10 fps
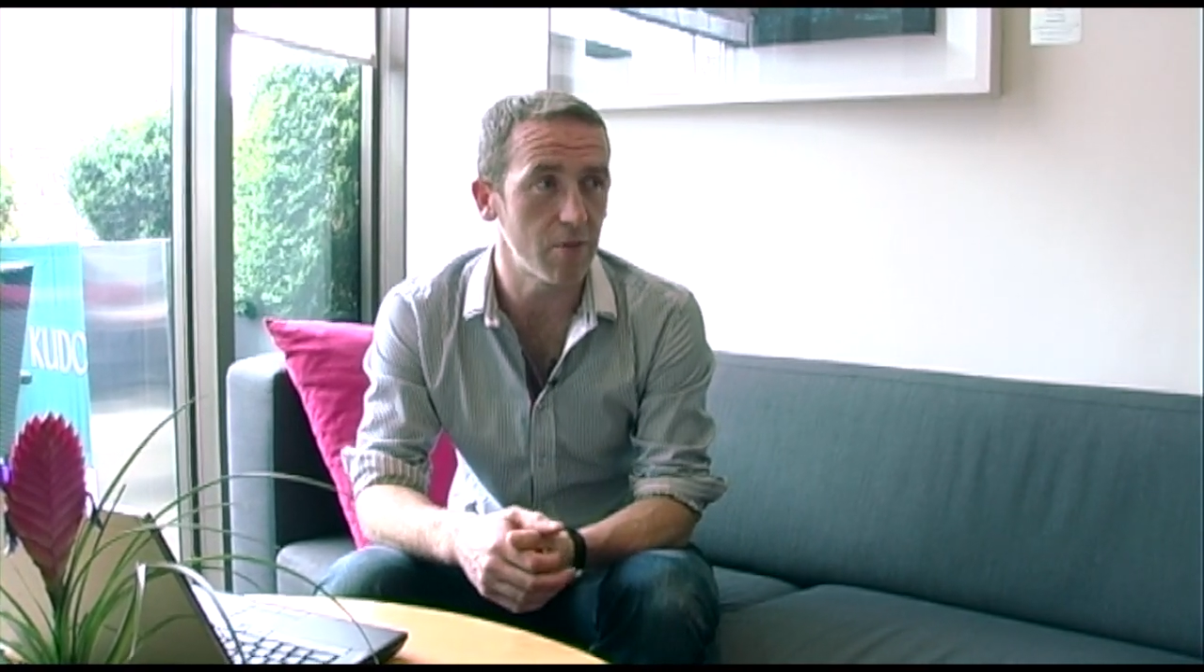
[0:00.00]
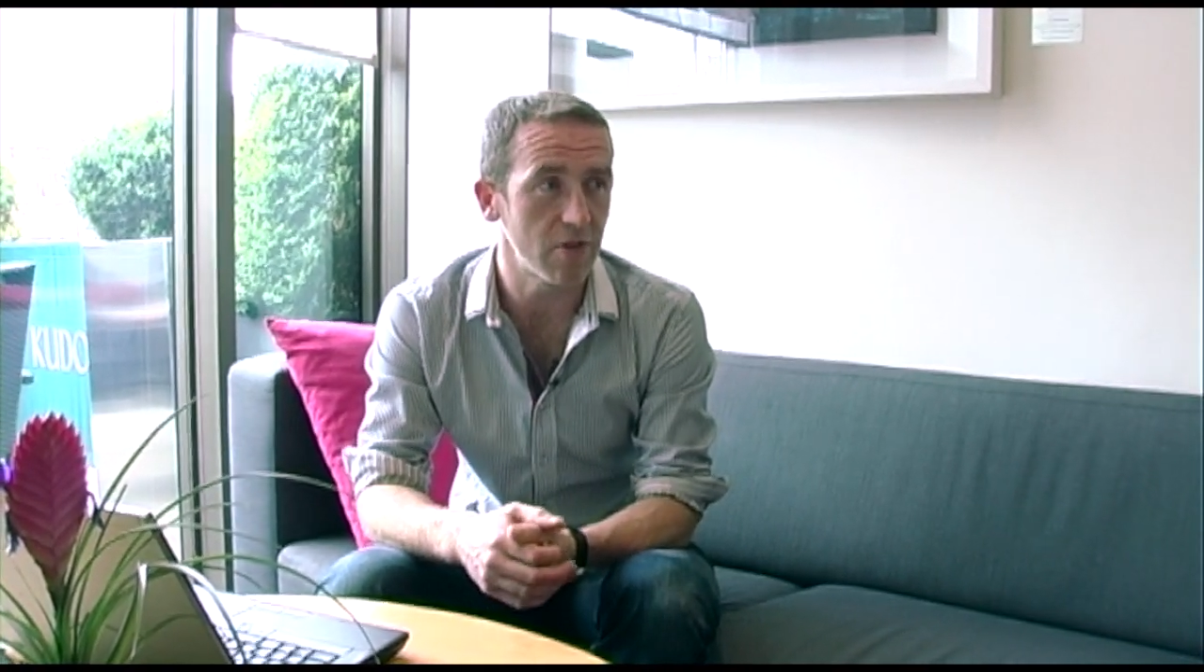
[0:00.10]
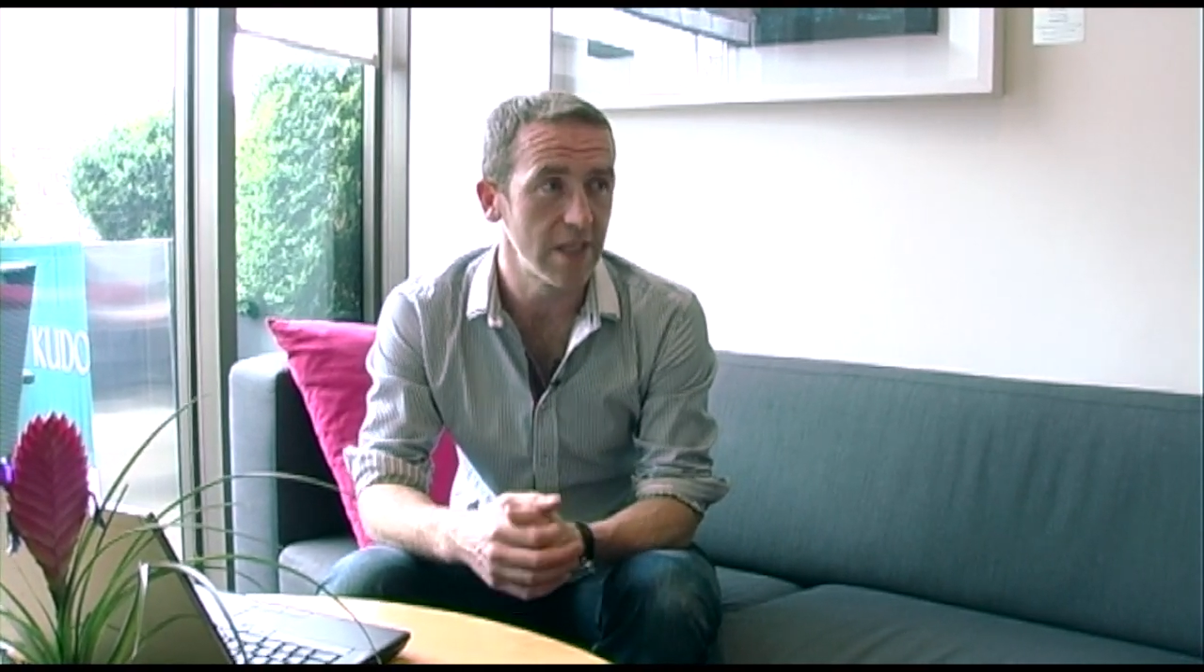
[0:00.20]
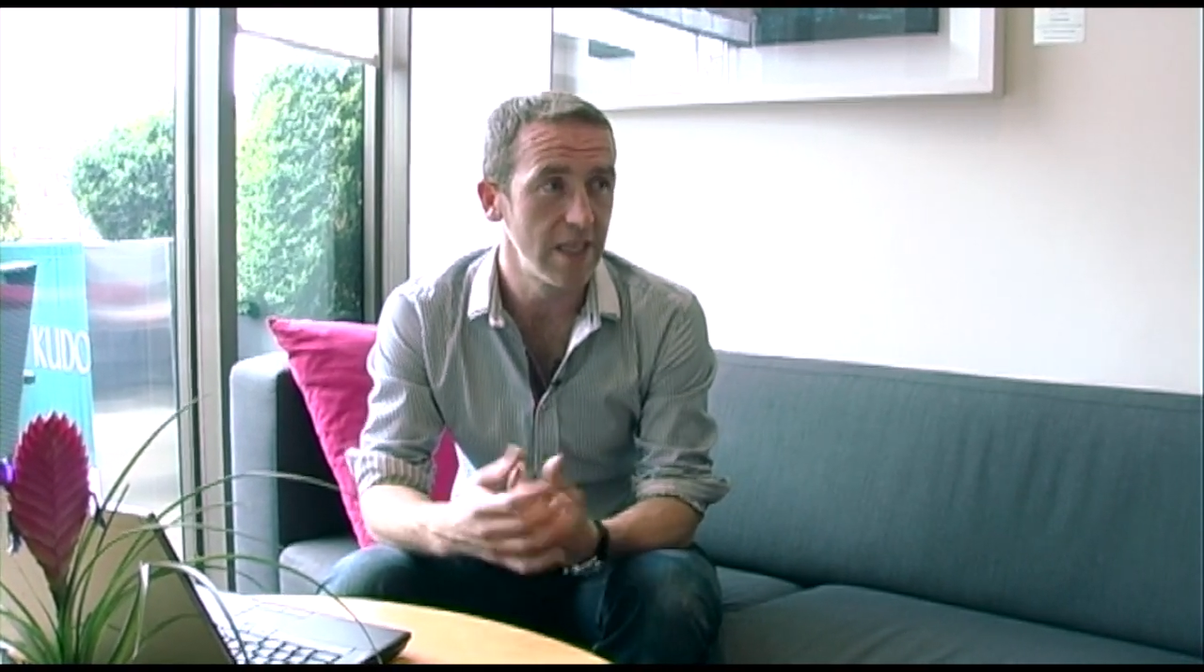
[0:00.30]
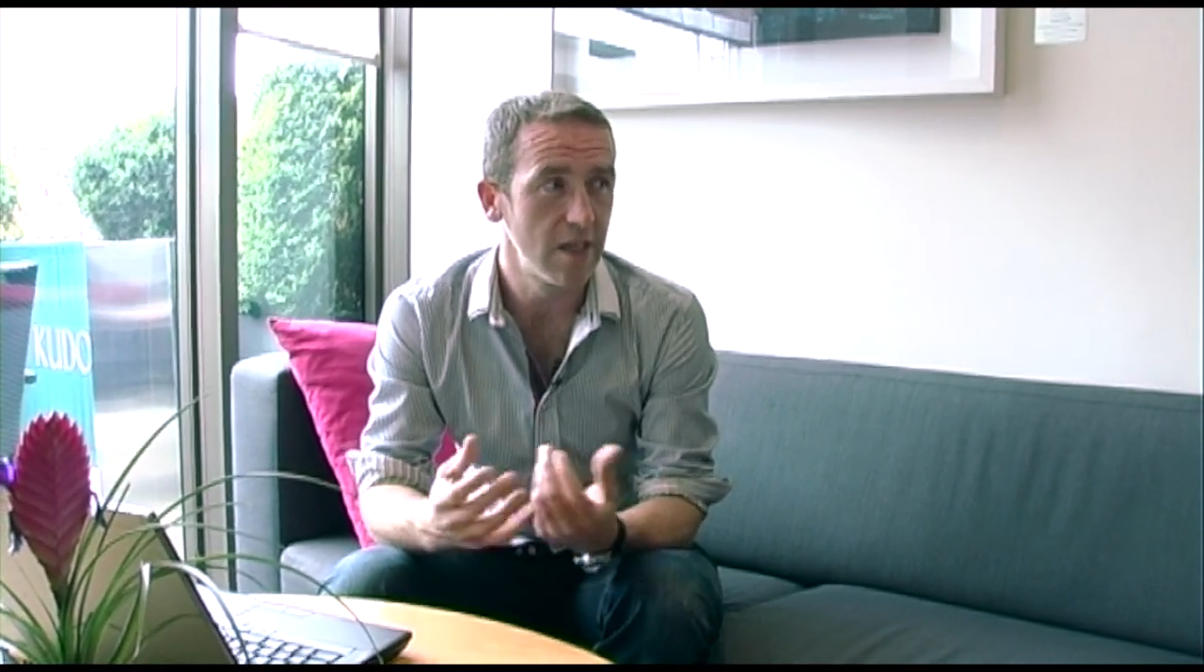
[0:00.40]

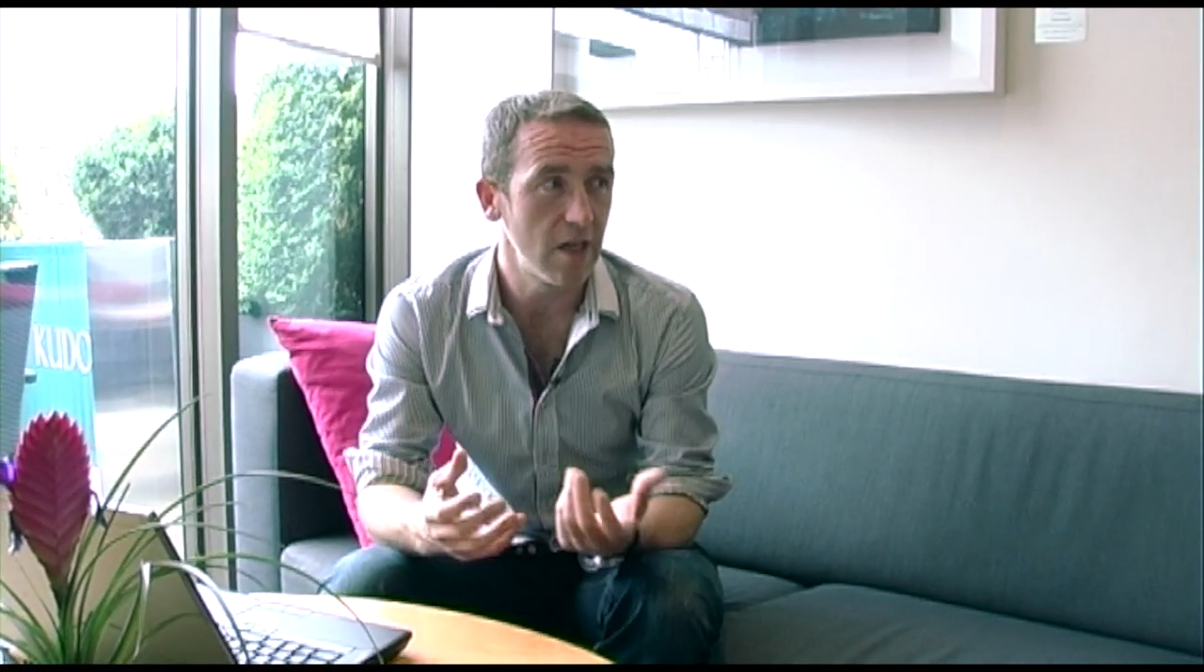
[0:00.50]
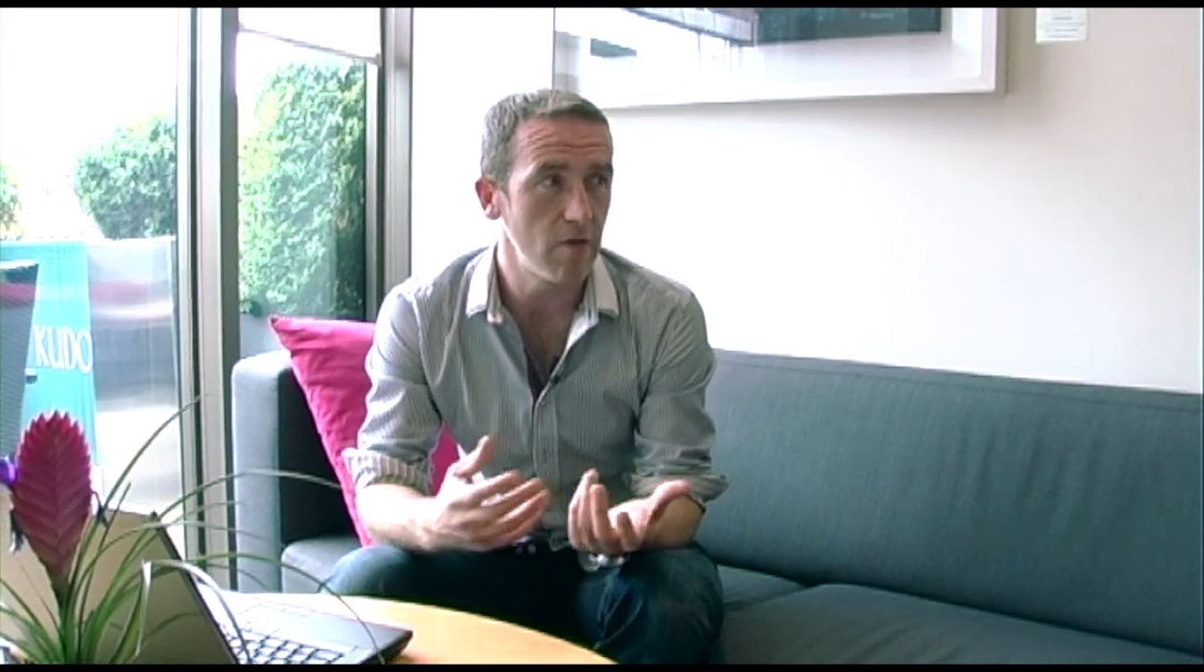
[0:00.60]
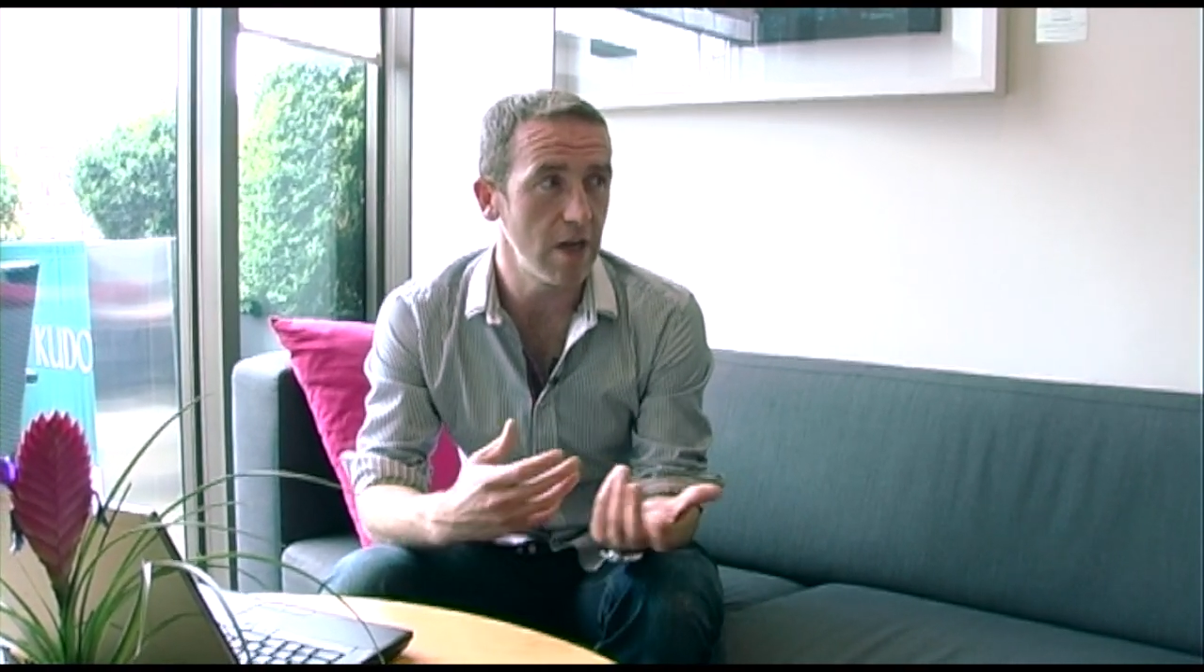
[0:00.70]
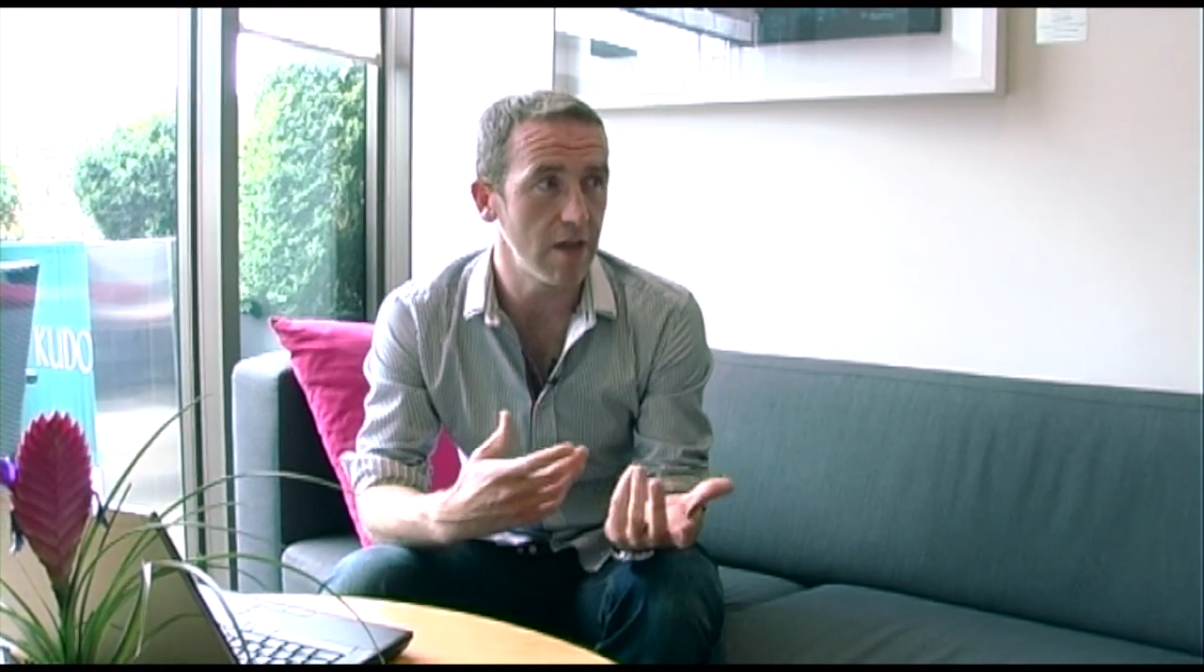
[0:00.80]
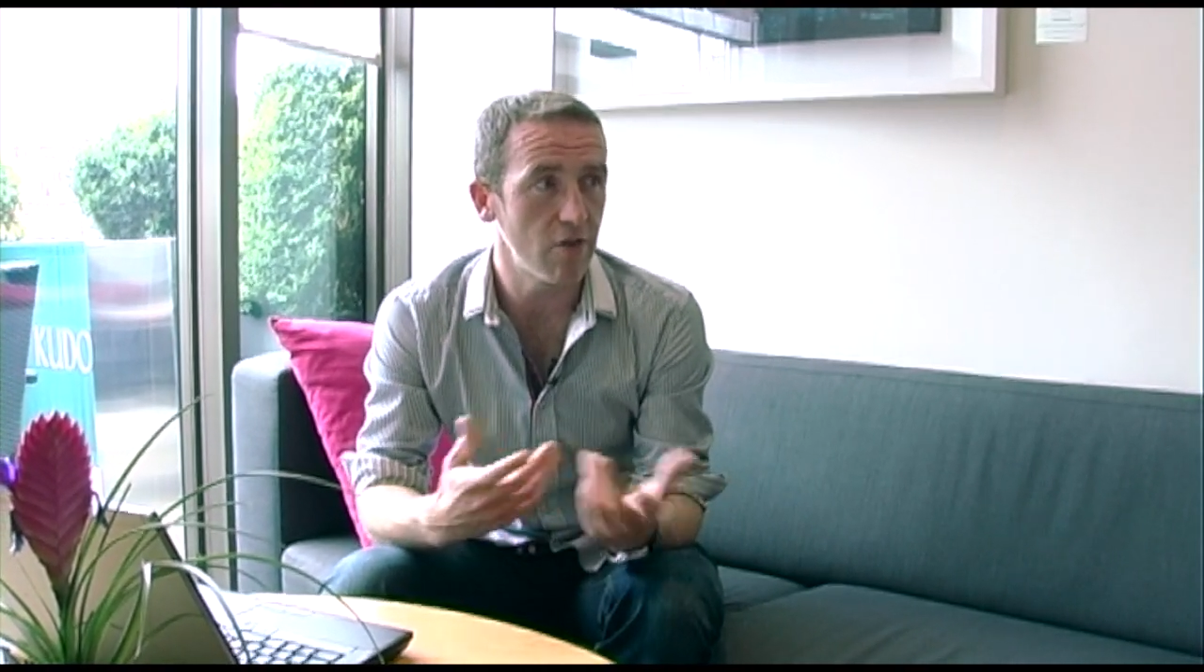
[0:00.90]
But I really